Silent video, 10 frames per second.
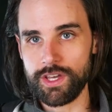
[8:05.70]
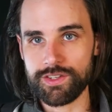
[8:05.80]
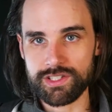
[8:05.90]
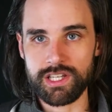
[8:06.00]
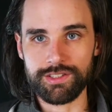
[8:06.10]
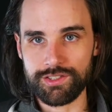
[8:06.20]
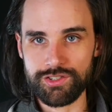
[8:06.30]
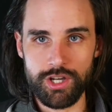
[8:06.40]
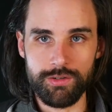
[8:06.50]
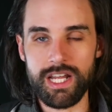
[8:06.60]
other skills as
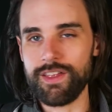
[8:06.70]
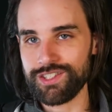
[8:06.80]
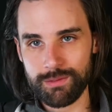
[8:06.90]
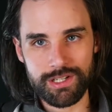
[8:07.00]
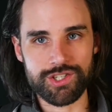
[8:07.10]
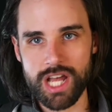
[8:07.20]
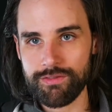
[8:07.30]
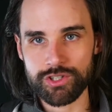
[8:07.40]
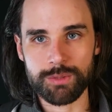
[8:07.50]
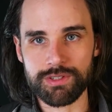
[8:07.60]
you go. Now, there's going to be
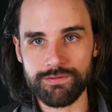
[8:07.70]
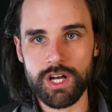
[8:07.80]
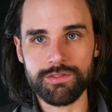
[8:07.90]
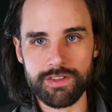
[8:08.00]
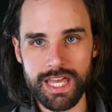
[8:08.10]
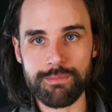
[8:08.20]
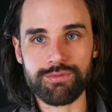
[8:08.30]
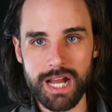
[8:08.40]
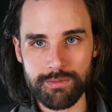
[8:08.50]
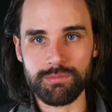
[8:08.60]
JavaScript involved in that
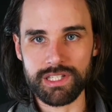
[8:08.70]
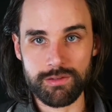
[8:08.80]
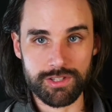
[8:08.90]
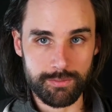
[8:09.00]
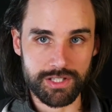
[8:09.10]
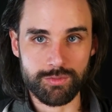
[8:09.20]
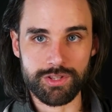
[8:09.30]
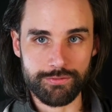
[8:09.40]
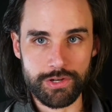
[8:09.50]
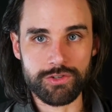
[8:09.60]
probably, especially with
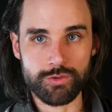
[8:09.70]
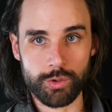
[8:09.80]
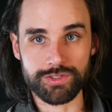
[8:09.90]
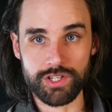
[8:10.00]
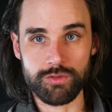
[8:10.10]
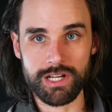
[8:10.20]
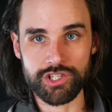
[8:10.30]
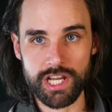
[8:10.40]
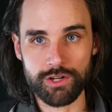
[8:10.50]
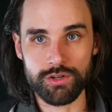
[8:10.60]
the free tutorials that I do on my
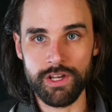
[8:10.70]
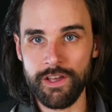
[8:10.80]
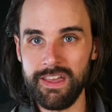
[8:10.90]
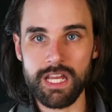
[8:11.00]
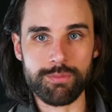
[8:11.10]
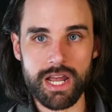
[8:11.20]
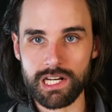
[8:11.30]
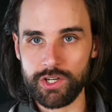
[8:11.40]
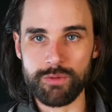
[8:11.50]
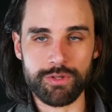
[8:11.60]
channel. You're probably going
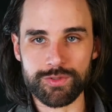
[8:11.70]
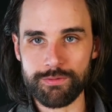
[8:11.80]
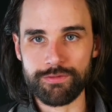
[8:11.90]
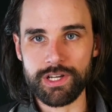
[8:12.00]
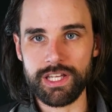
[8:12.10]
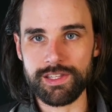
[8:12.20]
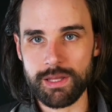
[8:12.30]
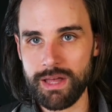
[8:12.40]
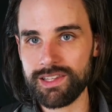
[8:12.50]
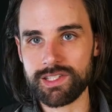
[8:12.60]
to learn to build some front ends.
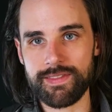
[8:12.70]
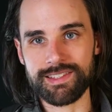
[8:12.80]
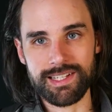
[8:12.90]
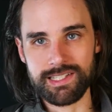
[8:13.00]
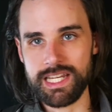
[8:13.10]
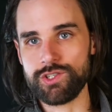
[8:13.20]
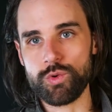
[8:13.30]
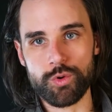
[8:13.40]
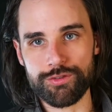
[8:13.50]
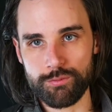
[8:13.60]
I'm not saying that's a
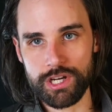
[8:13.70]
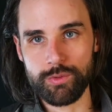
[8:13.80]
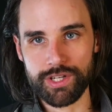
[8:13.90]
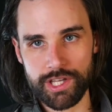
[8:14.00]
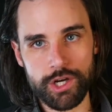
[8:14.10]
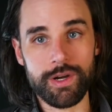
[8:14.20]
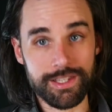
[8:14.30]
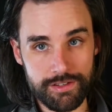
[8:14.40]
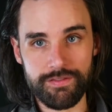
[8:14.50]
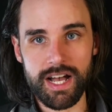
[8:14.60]
detour from where you want to go.
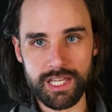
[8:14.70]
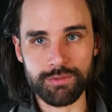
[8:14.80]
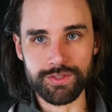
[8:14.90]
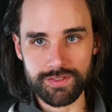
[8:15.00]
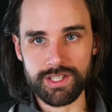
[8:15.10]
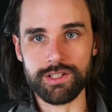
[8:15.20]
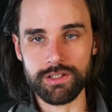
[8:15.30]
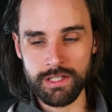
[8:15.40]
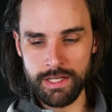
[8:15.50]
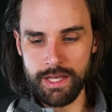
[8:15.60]
It's a valuable
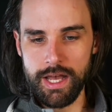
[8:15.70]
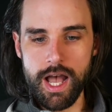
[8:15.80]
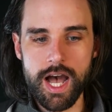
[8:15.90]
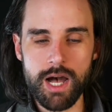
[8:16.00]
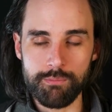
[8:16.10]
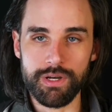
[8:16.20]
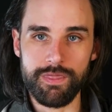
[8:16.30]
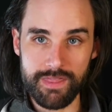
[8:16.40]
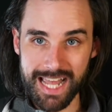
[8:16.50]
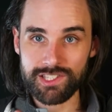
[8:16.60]
skill. Um, but
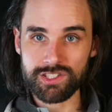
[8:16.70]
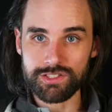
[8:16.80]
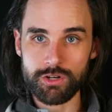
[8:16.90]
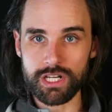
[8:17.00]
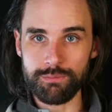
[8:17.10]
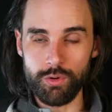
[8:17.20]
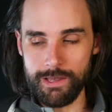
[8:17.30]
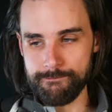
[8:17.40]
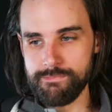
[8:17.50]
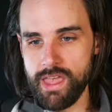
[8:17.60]
that's the starting
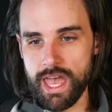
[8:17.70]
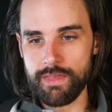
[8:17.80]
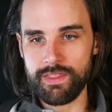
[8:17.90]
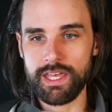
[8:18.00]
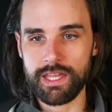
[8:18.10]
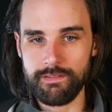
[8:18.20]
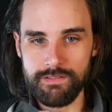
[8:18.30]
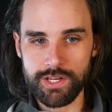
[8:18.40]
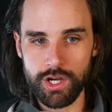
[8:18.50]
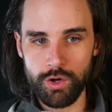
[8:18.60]
point. And then,
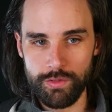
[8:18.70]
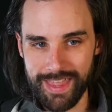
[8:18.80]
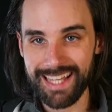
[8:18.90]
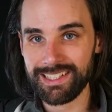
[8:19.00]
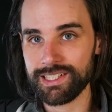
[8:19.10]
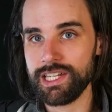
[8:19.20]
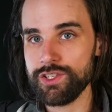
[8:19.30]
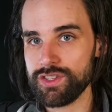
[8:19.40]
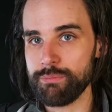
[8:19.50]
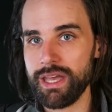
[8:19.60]
you know, that's going to teach
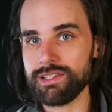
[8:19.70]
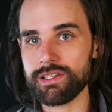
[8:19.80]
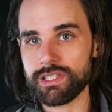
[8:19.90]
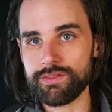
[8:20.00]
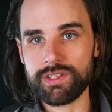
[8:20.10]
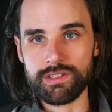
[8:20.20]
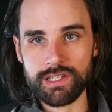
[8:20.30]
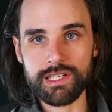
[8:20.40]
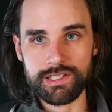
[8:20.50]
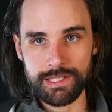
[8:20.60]
you the basics of
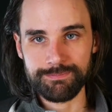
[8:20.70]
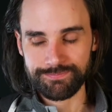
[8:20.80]
Solidity.